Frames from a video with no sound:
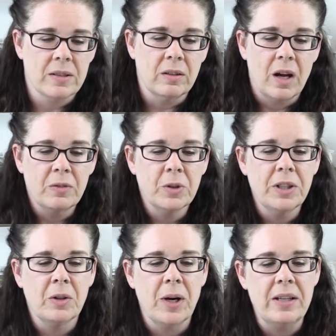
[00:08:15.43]
A lot of
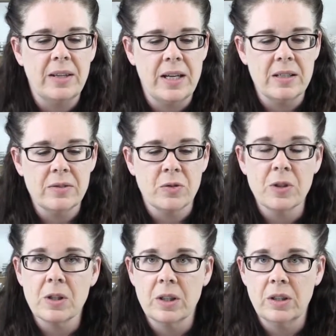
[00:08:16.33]
really great things
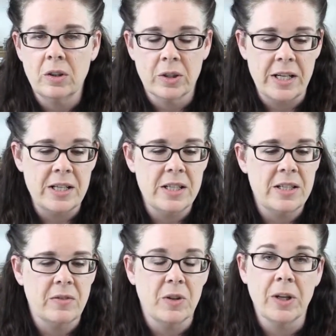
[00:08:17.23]
for your
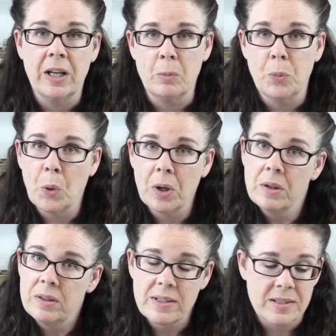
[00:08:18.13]
kids if they're getting
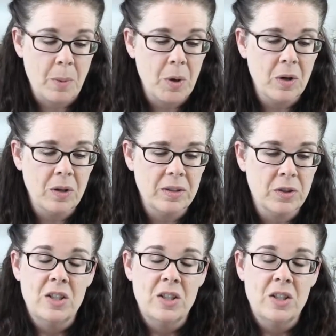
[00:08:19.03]
bored in the summer.